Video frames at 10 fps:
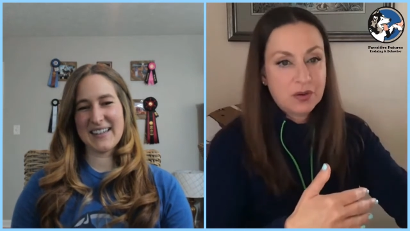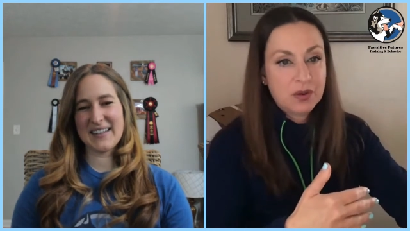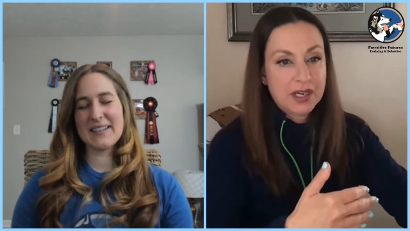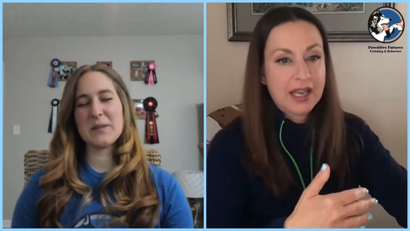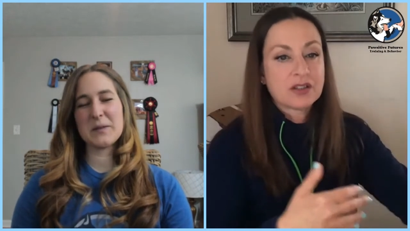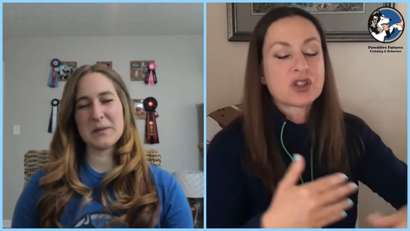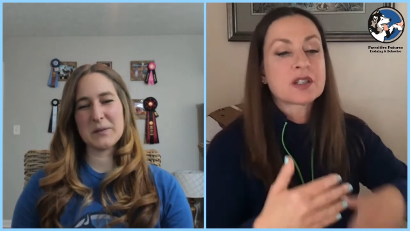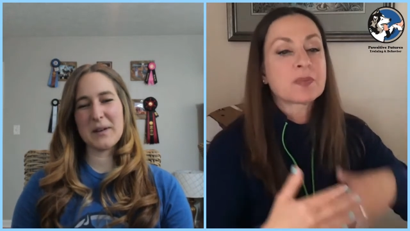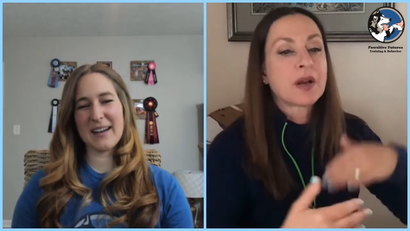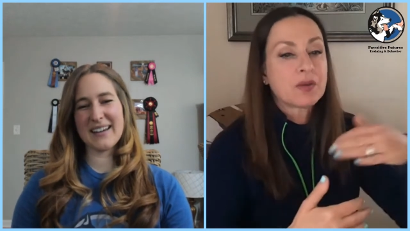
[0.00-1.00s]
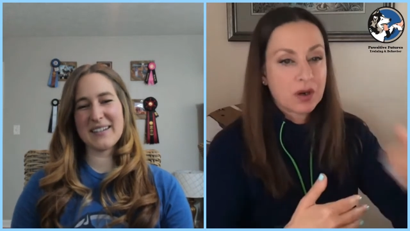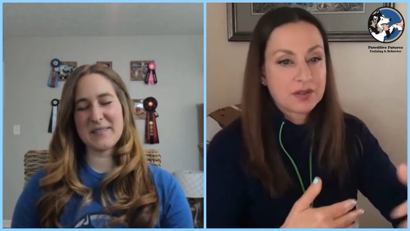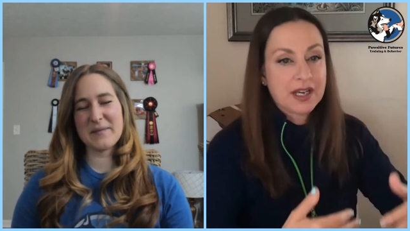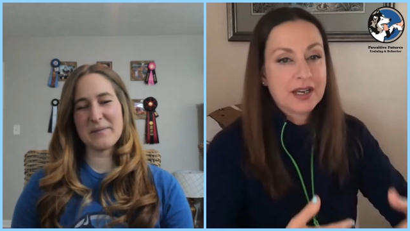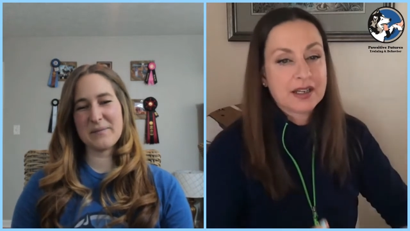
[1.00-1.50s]
Speaker 1: again just by
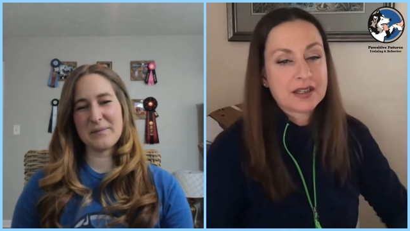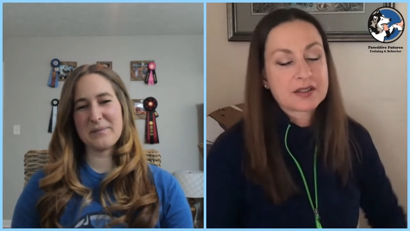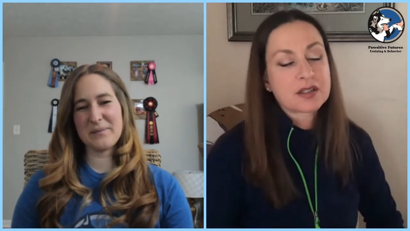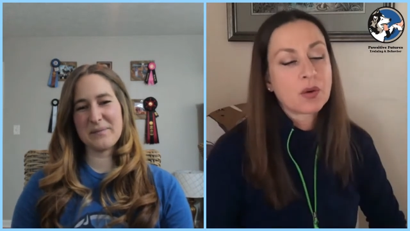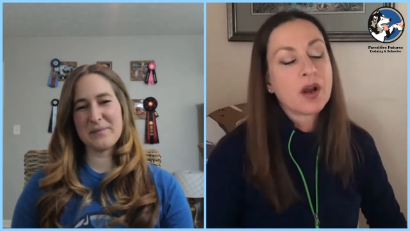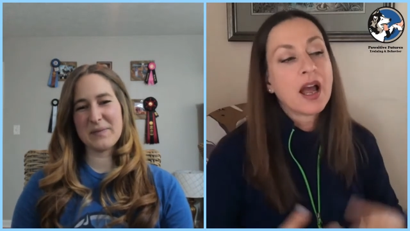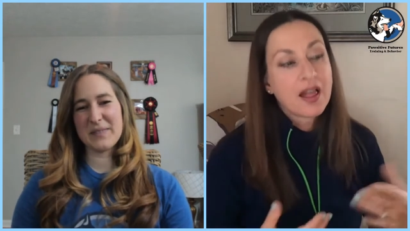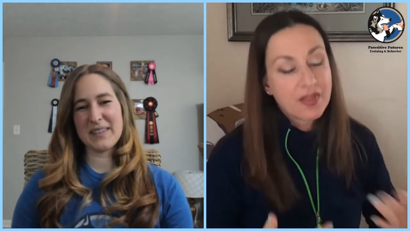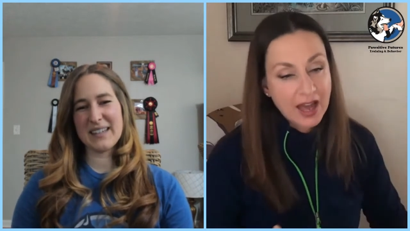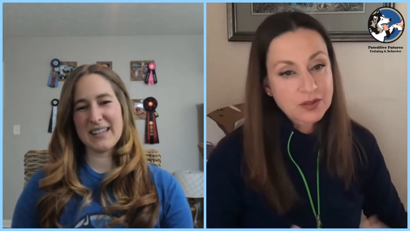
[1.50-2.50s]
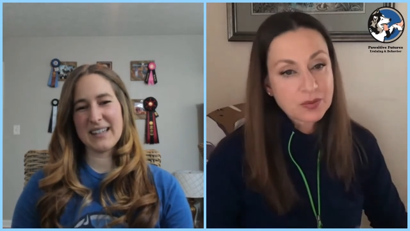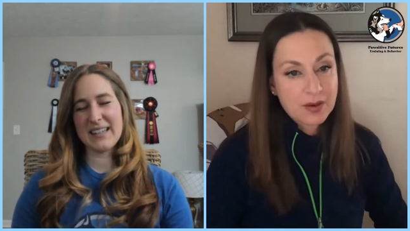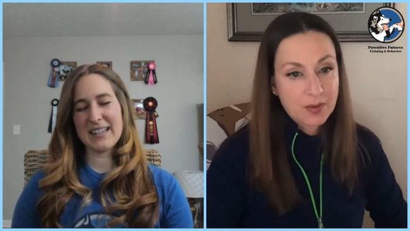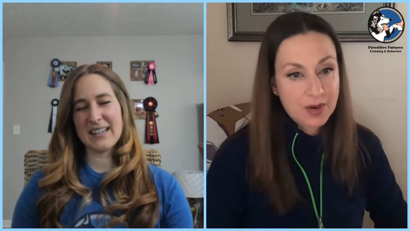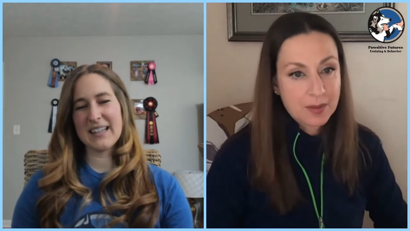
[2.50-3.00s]
putting it. So that's what I
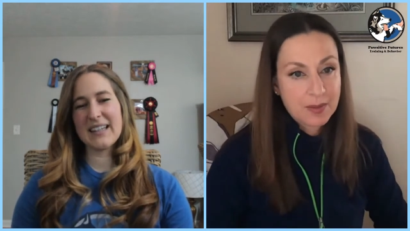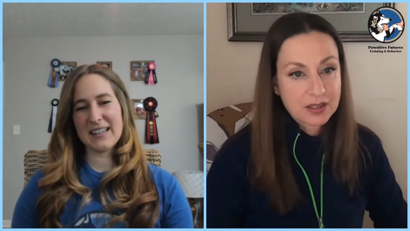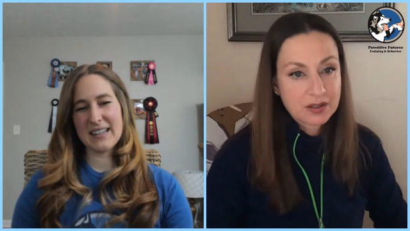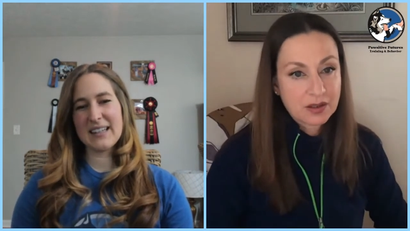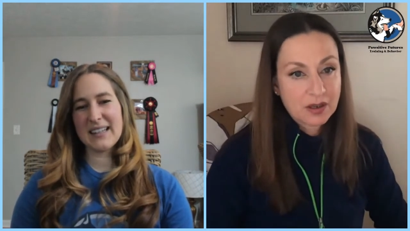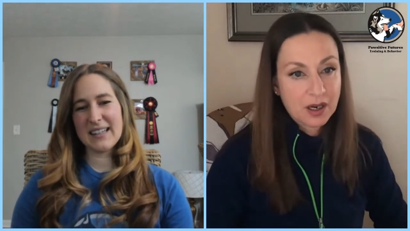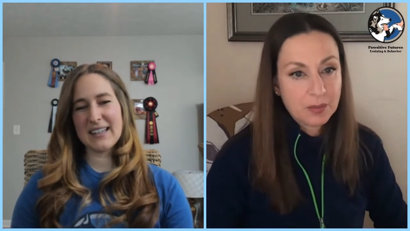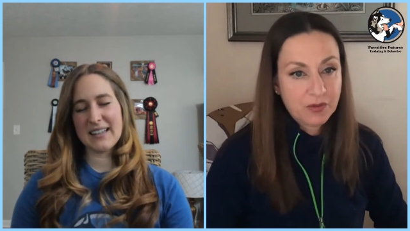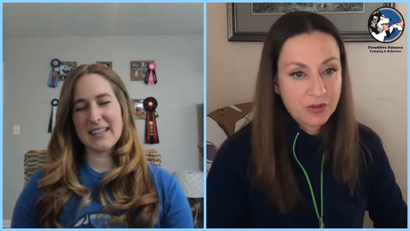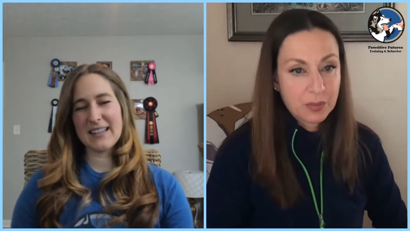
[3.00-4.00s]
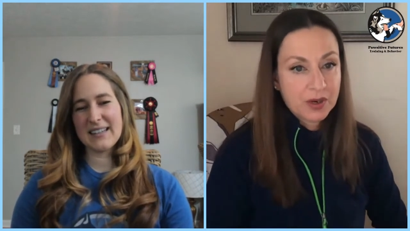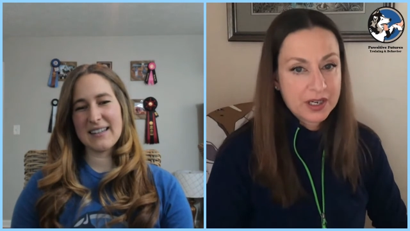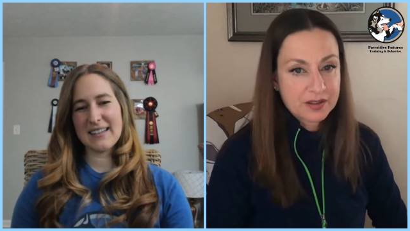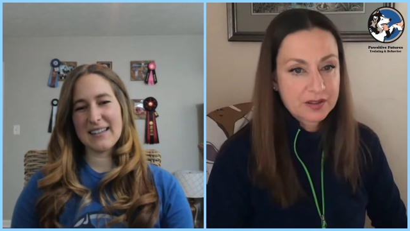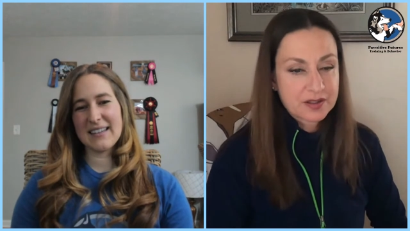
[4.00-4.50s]
recommend uh, for
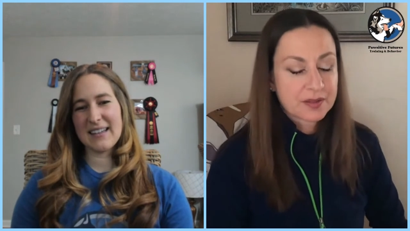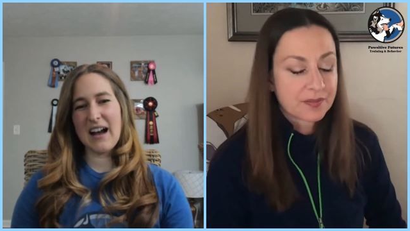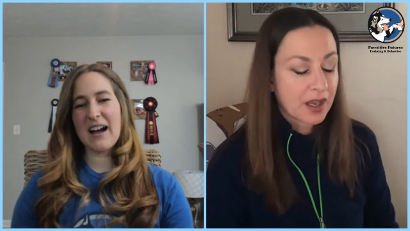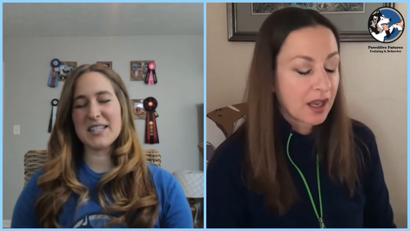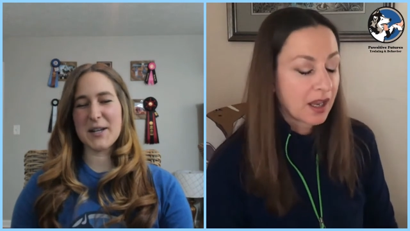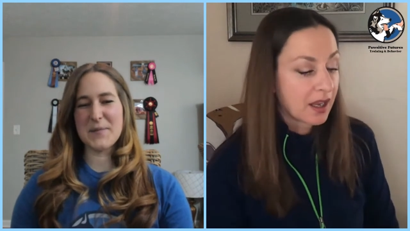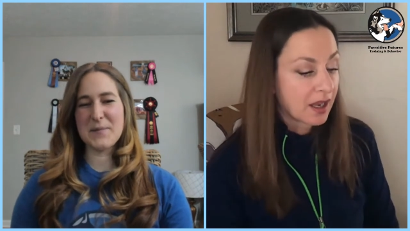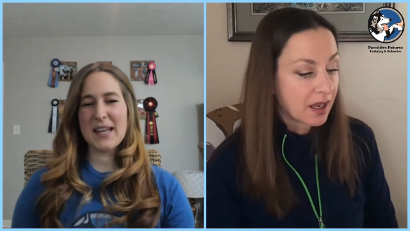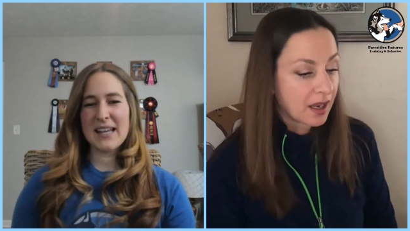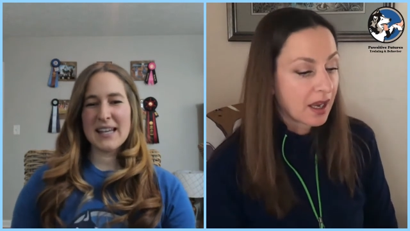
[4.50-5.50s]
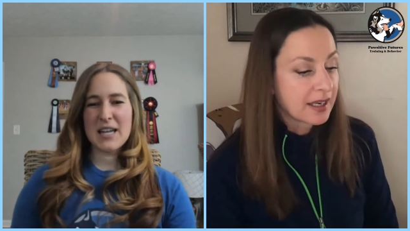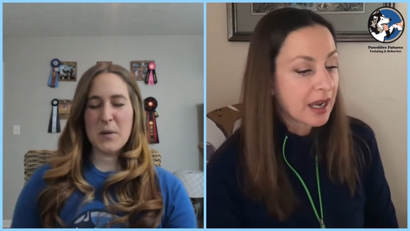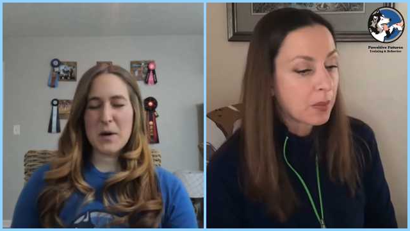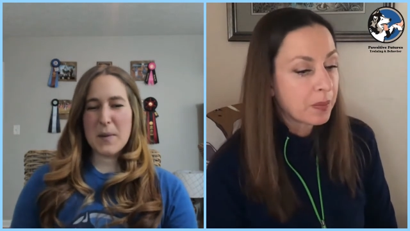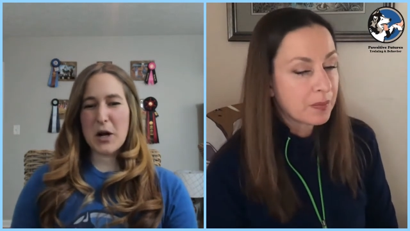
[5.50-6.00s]
breeders. Awesome. Now, what
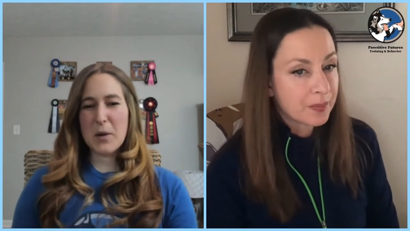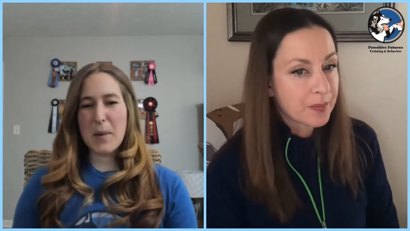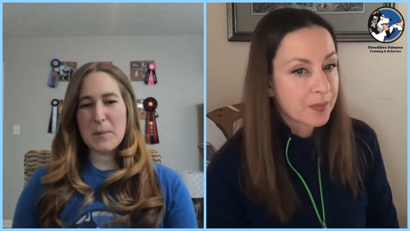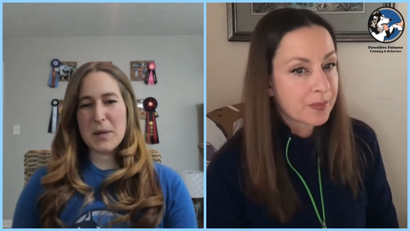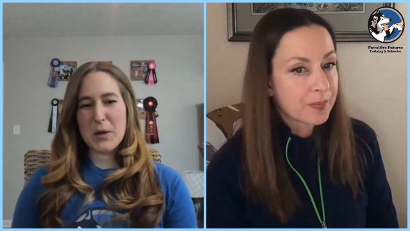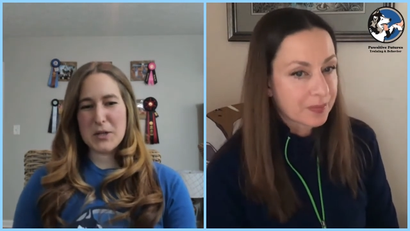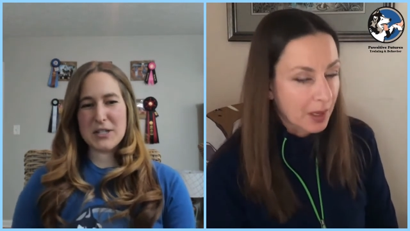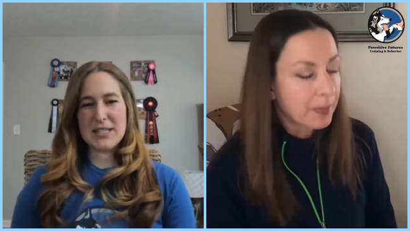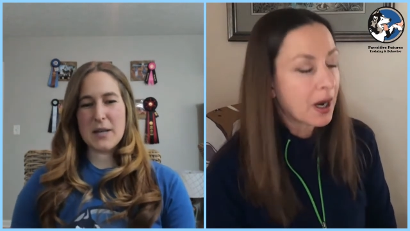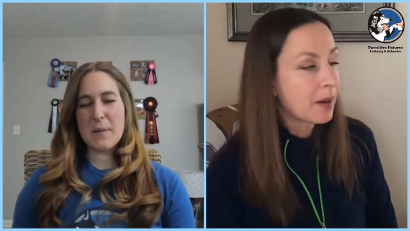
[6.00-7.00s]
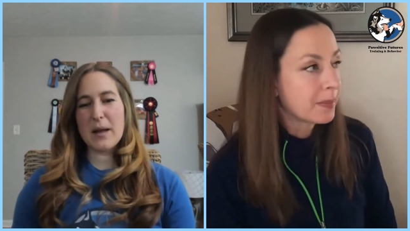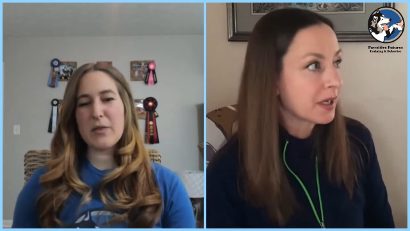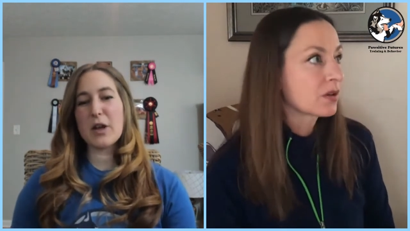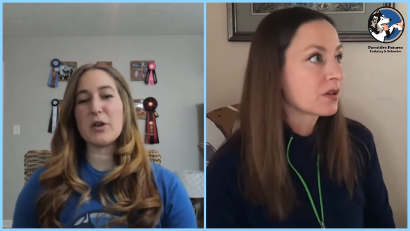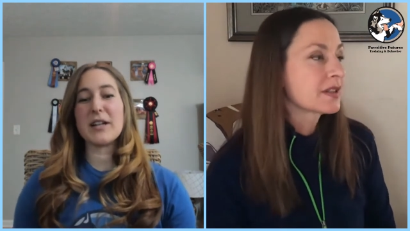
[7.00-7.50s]
about
Speaker 2: our puppy owners
Speaker 1: that puppy
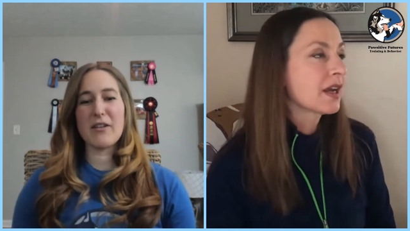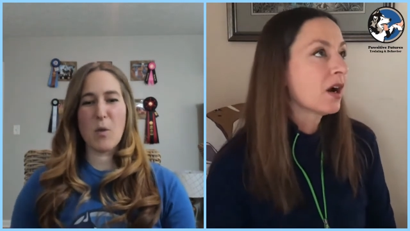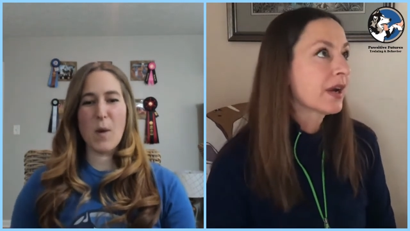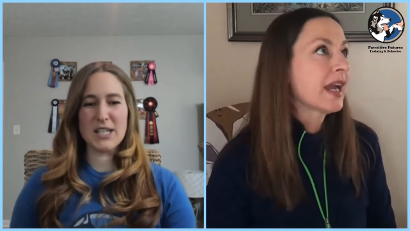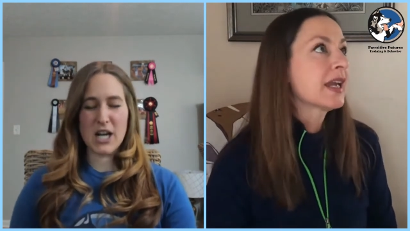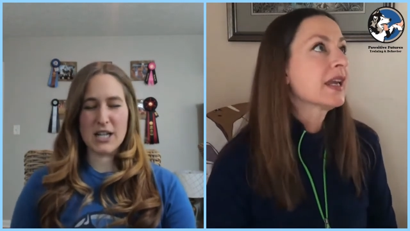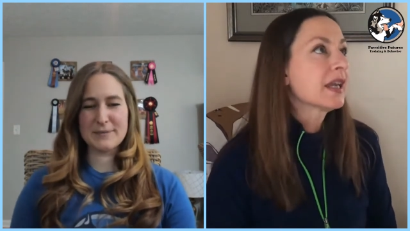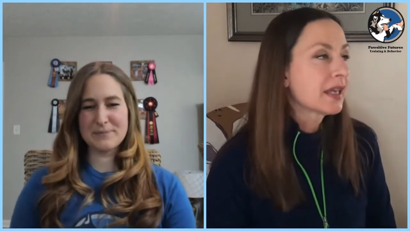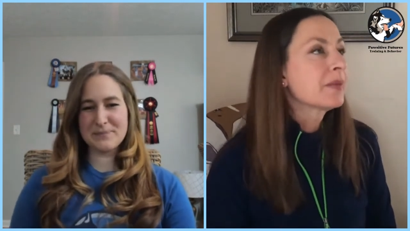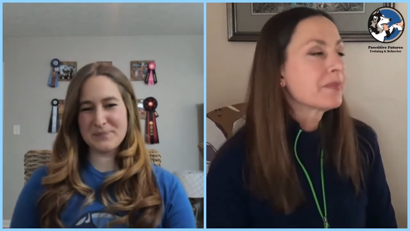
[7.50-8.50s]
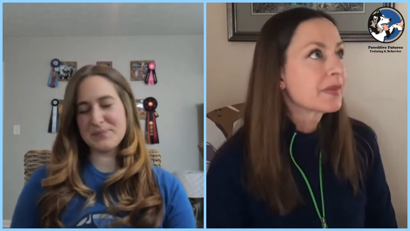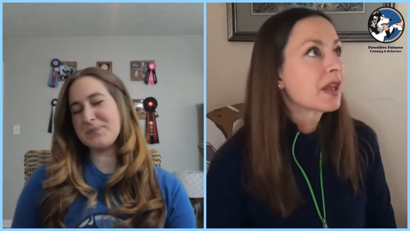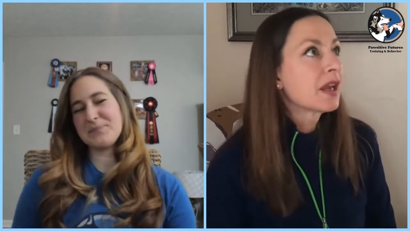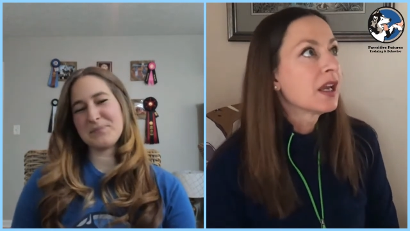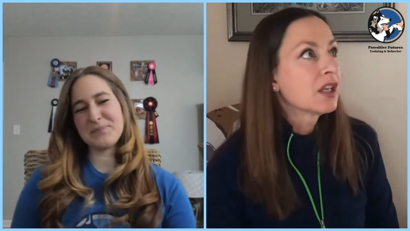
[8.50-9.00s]
only have one dog?
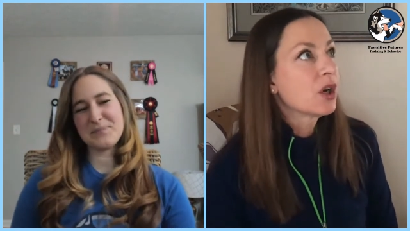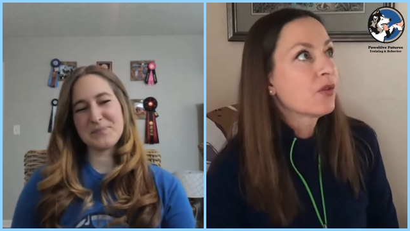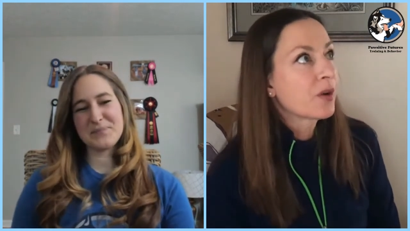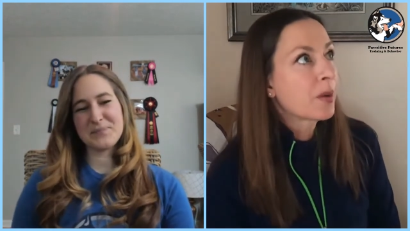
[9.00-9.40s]
You know, for